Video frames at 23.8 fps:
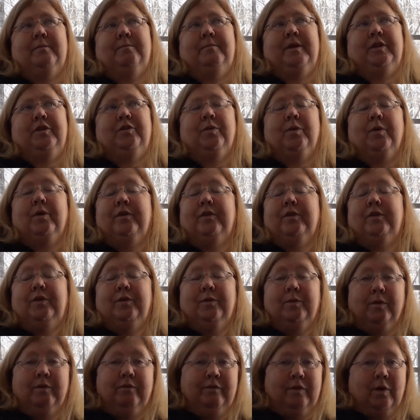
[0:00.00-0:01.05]
mentor the
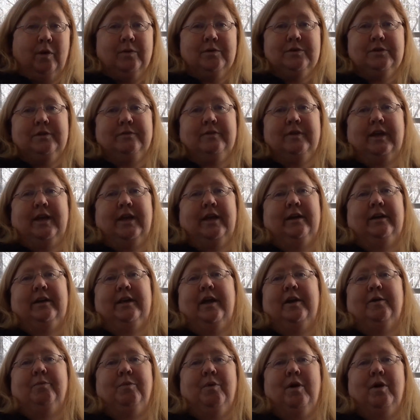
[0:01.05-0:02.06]
newer folks if they had a lot of